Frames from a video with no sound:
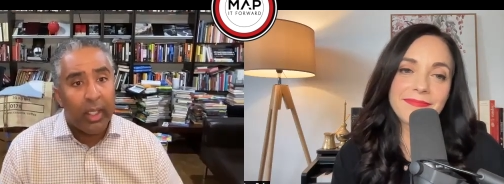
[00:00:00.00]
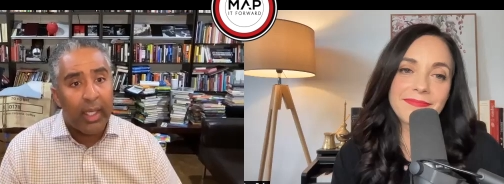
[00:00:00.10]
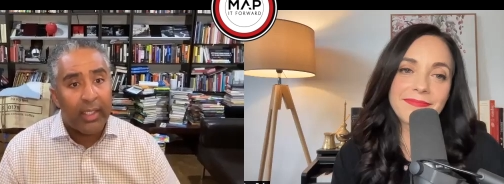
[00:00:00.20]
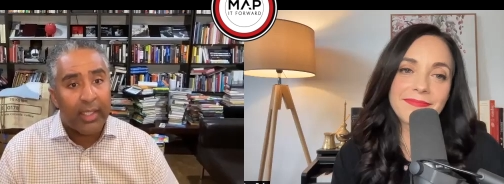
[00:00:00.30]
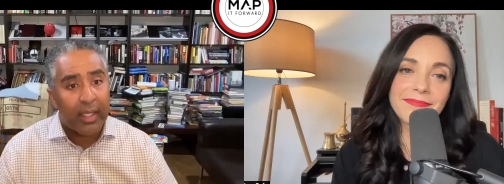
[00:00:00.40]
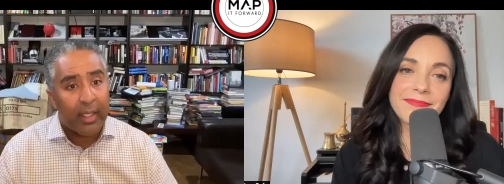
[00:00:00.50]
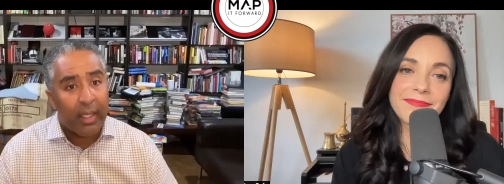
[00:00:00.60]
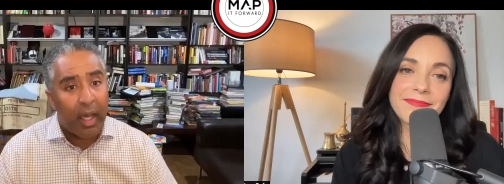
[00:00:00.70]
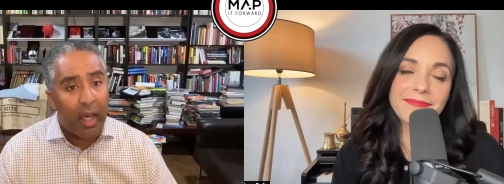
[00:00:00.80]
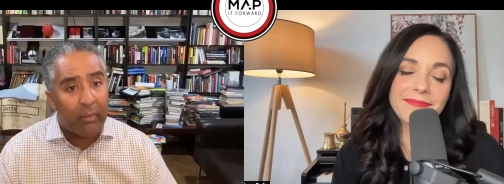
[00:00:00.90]
Speaker 1: is that
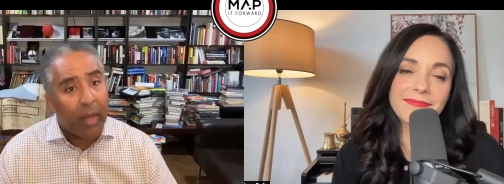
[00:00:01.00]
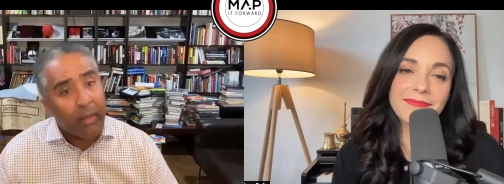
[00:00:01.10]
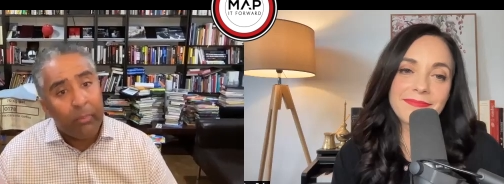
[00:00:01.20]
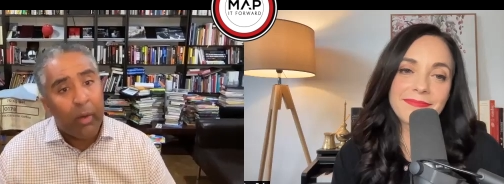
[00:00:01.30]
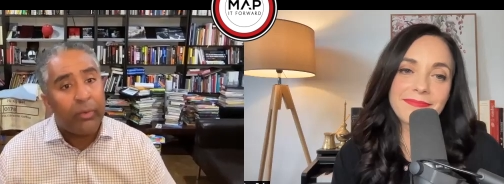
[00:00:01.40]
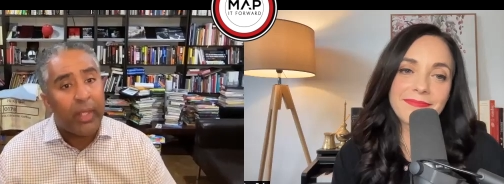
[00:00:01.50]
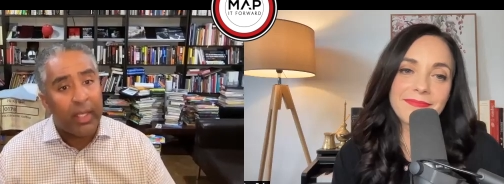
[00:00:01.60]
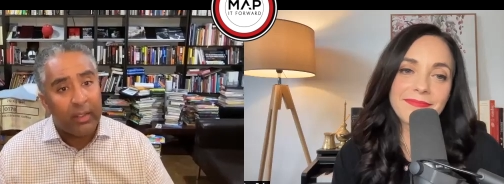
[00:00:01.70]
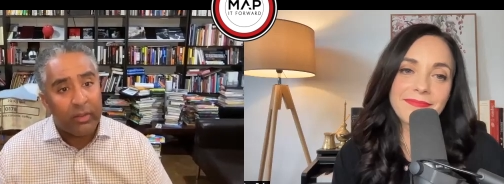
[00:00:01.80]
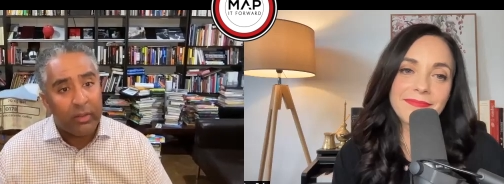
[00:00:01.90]
on, on both
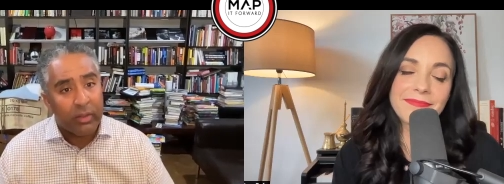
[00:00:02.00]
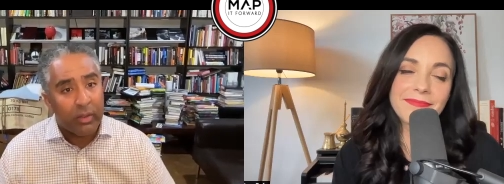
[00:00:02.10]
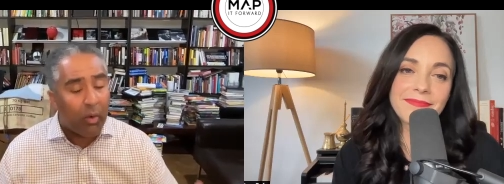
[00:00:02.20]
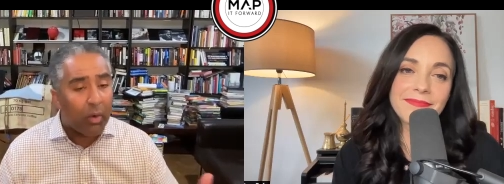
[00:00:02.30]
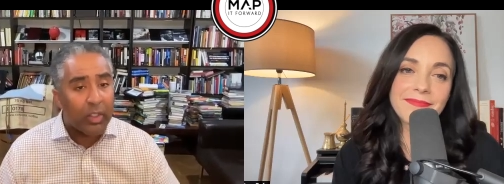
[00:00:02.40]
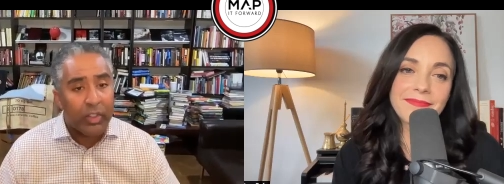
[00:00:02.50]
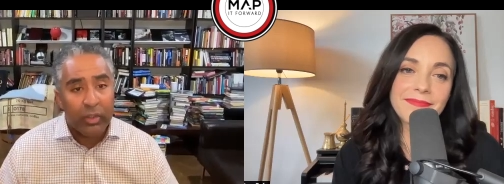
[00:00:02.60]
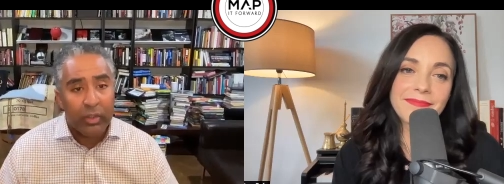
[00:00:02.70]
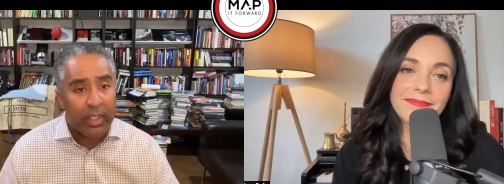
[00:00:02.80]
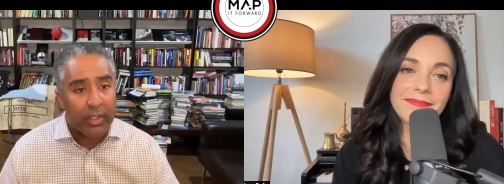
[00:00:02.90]
ends, origin
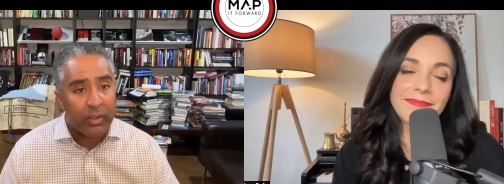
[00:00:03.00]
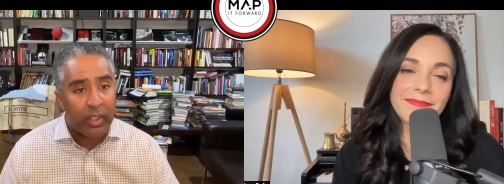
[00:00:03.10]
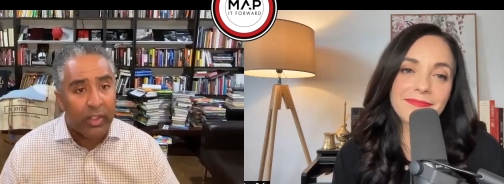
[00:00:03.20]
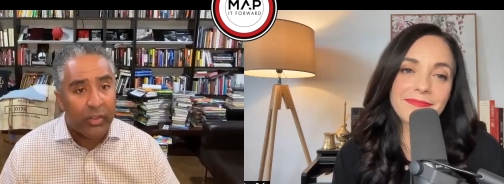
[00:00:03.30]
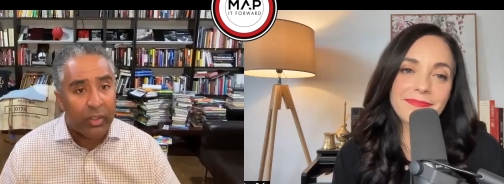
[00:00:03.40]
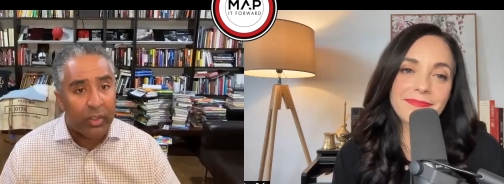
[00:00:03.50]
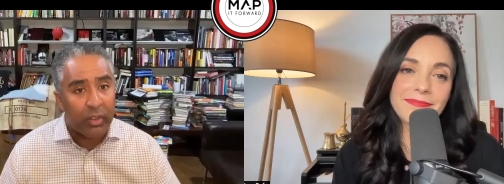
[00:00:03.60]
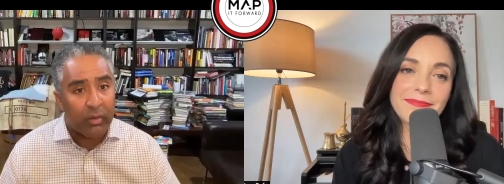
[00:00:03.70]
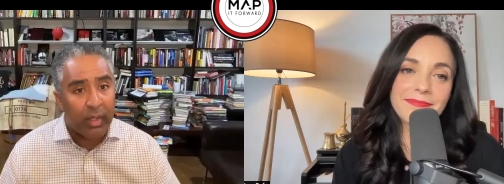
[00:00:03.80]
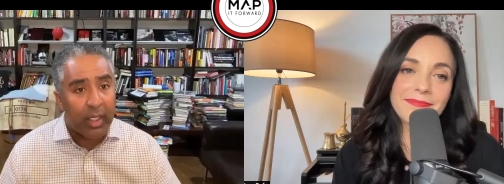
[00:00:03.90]
or destination,
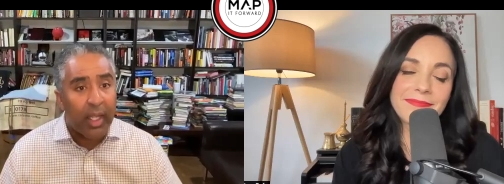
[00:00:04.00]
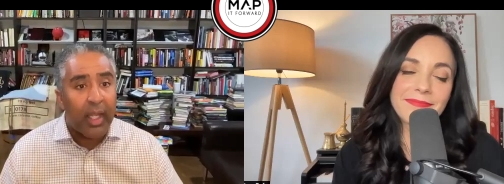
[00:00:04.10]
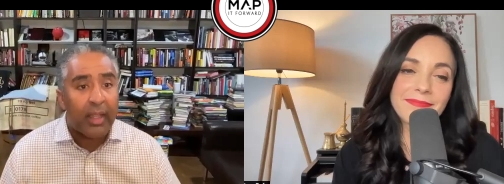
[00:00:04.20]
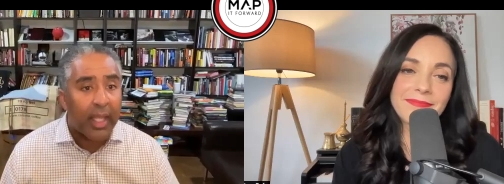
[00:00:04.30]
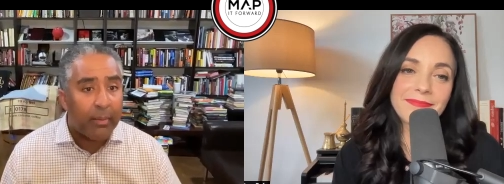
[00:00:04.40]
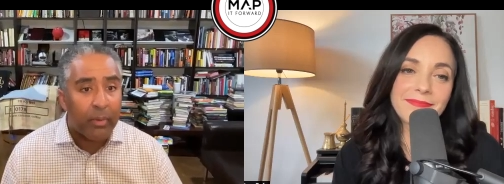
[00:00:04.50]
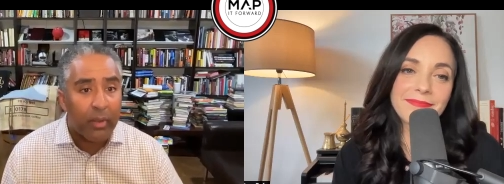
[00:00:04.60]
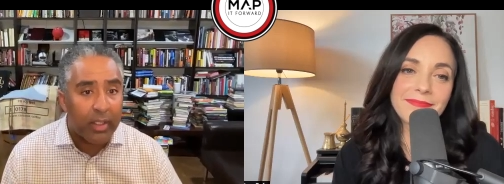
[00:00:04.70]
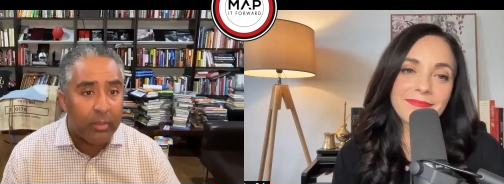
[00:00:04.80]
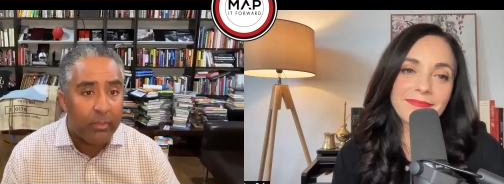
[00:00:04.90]
right? Labor
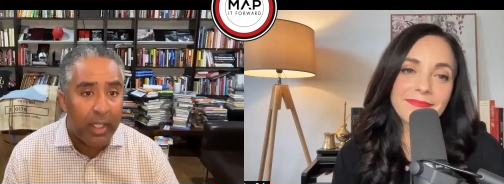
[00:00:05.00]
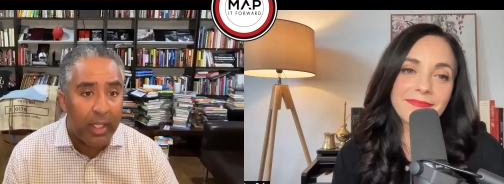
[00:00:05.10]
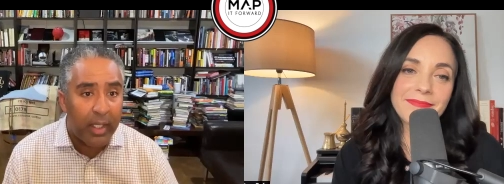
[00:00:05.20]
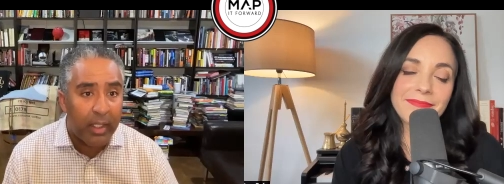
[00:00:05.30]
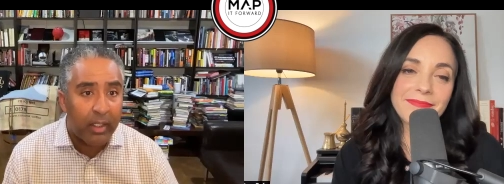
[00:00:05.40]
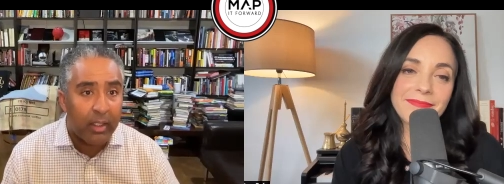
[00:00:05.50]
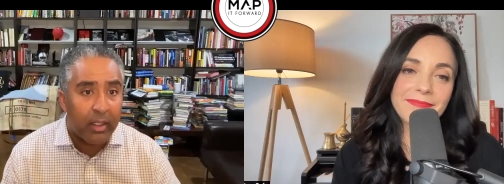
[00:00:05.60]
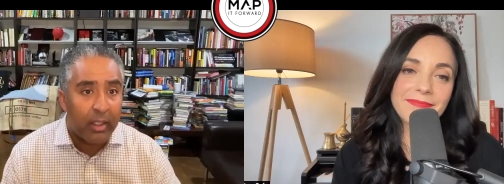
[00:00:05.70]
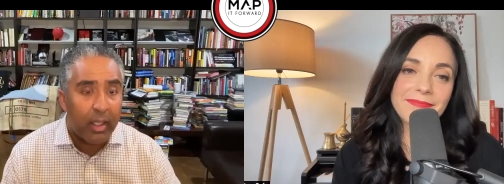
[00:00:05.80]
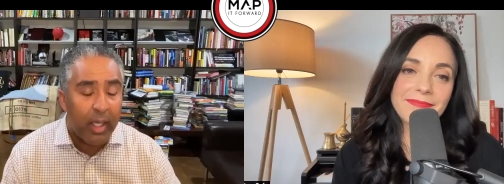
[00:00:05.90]
is being
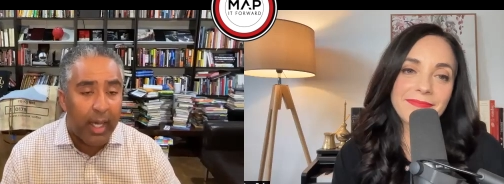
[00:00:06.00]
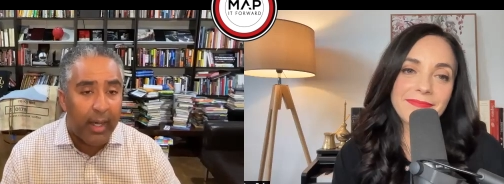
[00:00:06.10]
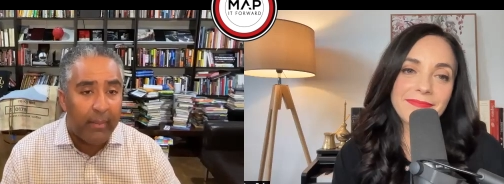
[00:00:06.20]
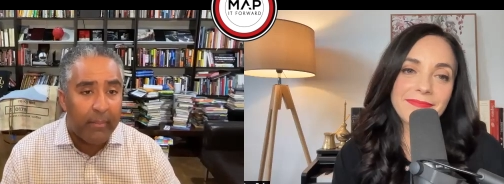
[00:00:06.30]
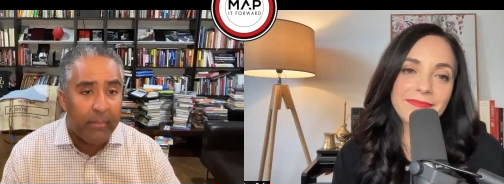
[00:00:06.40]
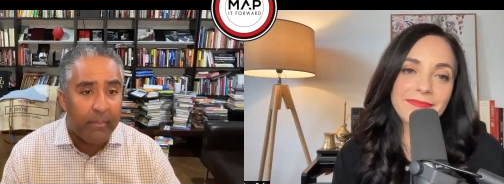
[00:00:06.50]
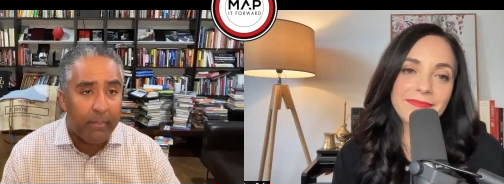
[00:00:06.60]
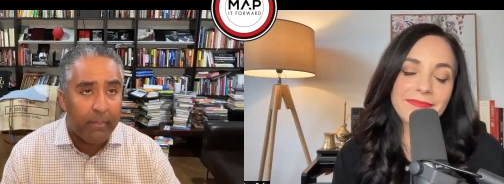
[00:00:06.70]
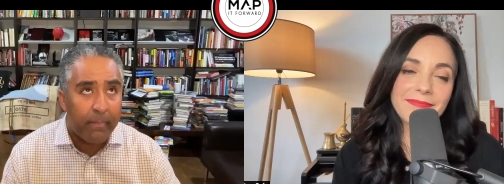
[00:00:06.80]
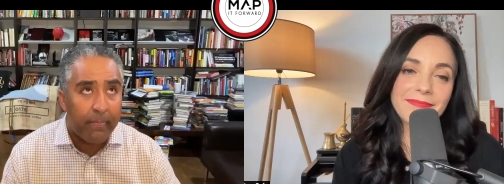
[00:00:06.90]
Um,
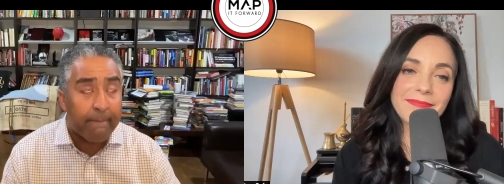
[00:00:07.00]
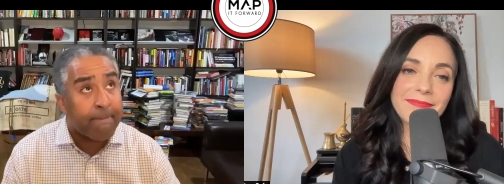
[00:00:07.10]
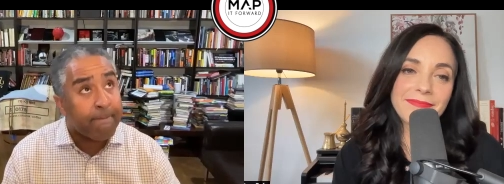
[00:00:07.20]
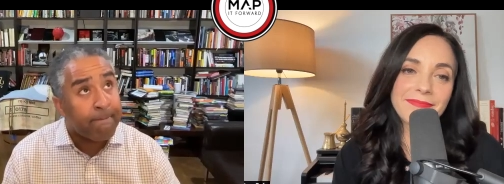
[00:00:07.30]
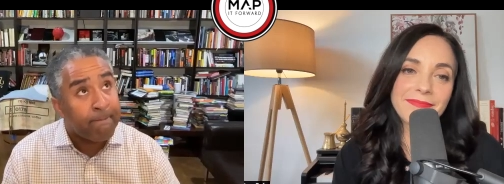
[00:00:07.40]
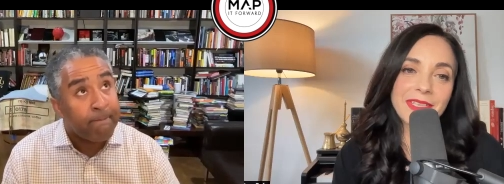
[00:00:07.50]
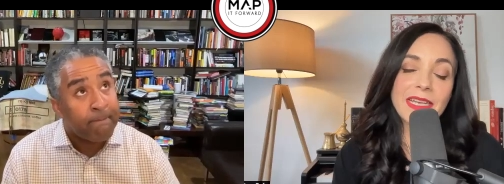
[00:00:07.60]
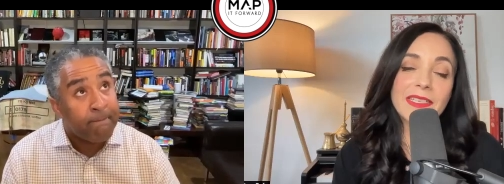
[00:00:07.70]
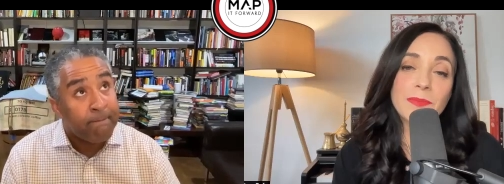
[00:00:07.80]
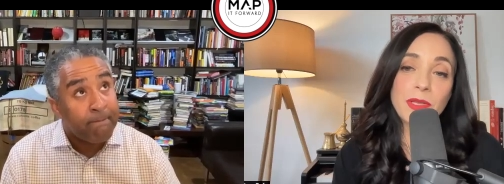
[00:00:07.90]

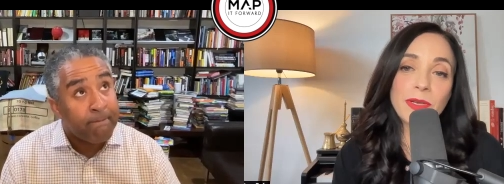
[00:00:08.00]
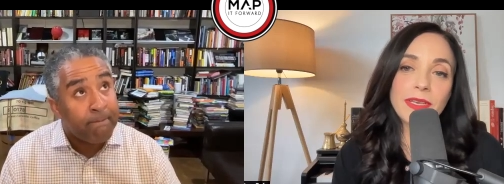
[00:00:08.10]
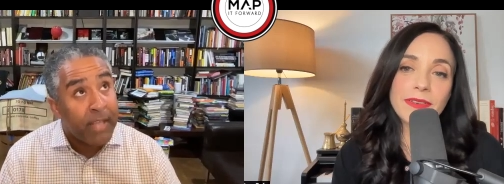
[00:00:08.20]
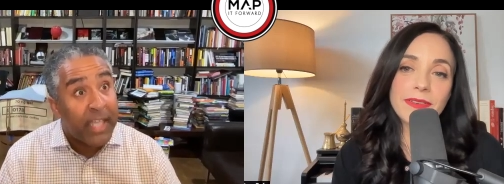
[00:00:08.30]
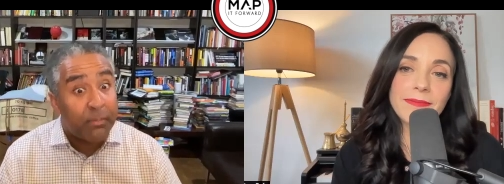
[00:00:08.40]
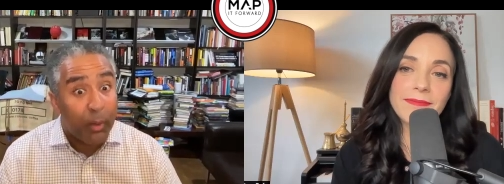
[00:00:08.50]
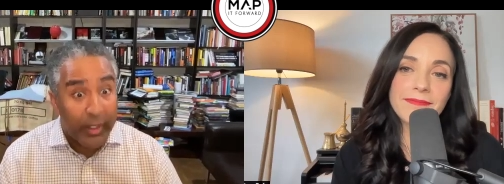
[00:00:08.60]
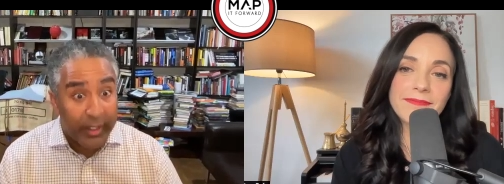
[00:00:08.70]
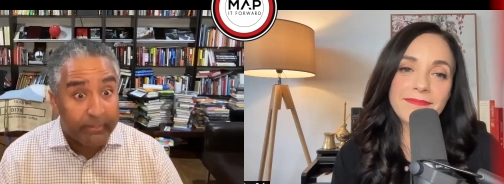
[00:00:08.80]
Speaker 2: exploited.
Speaker 1: Exploited.